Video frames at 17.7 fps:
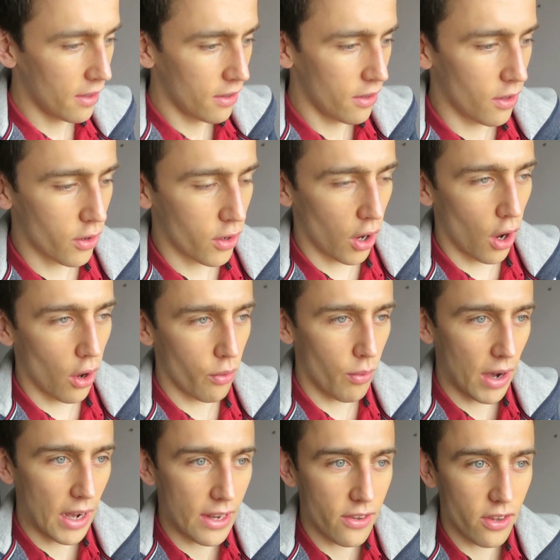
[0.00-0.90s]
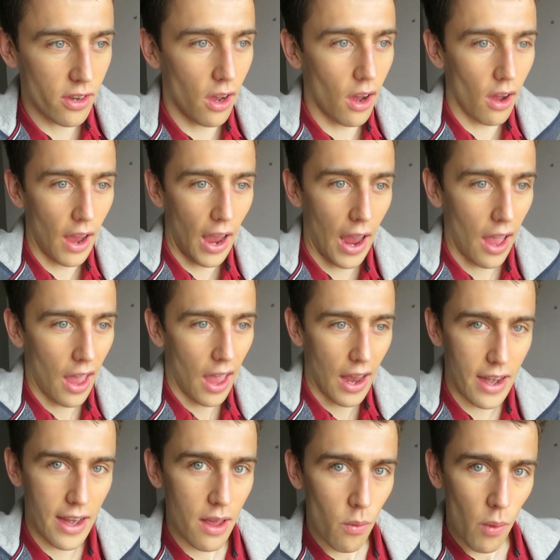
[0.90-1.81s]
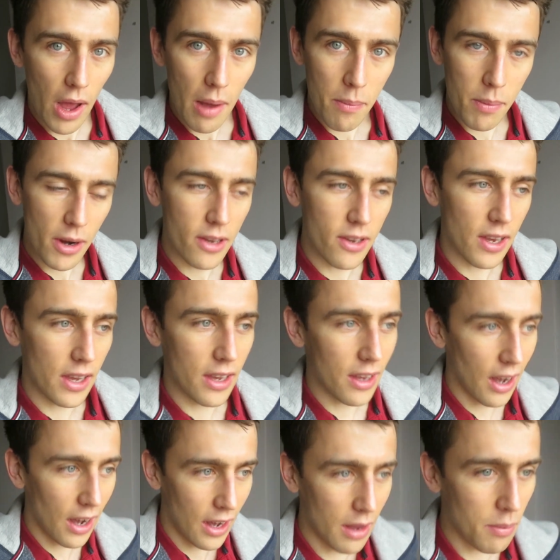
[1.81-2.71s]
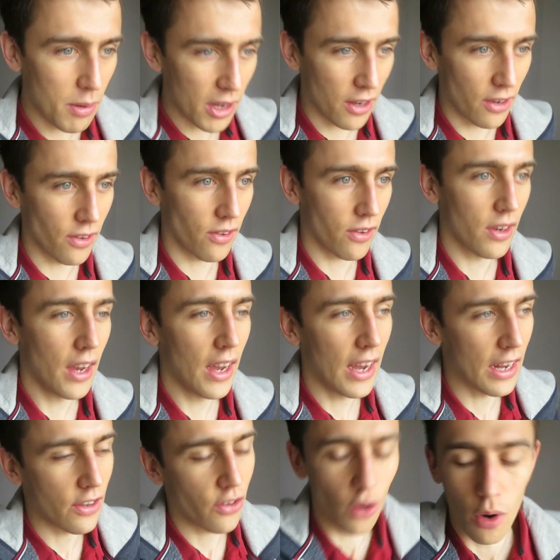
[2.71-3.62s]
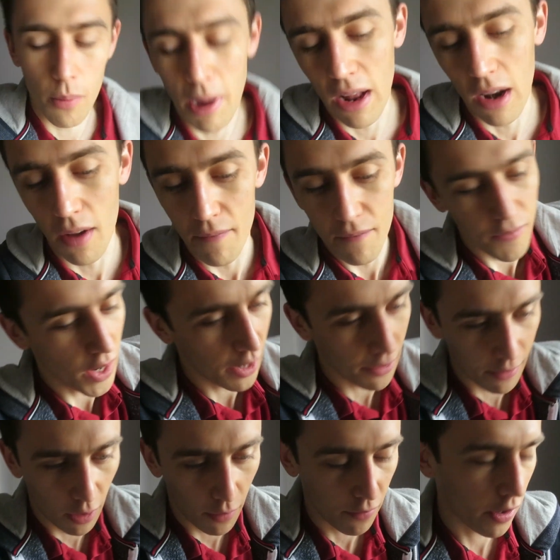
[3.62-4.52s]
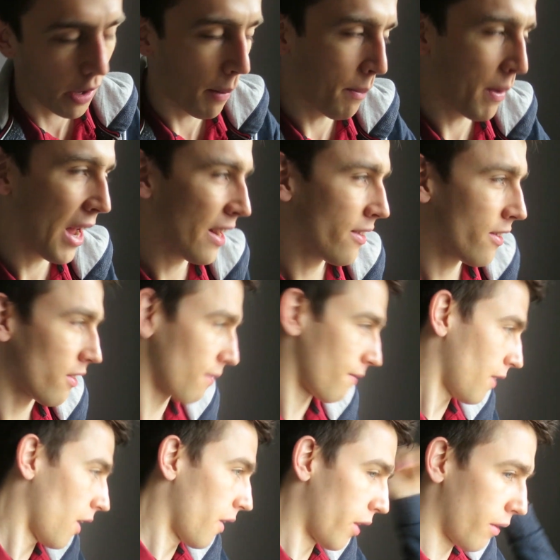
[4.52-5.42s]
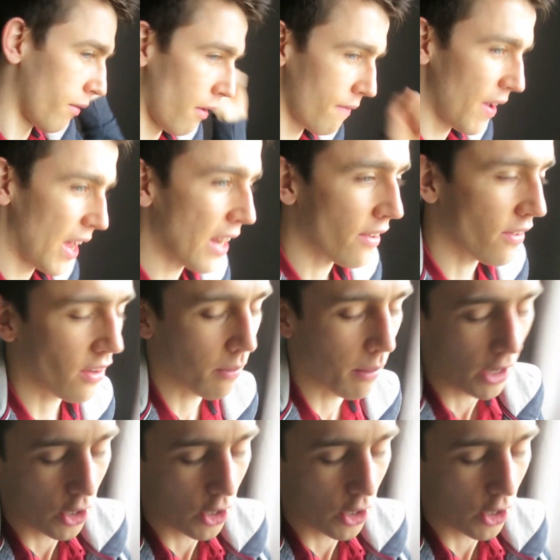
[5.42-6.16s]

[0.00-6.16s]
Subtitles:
you can't really start anywhere particularly because it's all about like firing off commands and firing off events to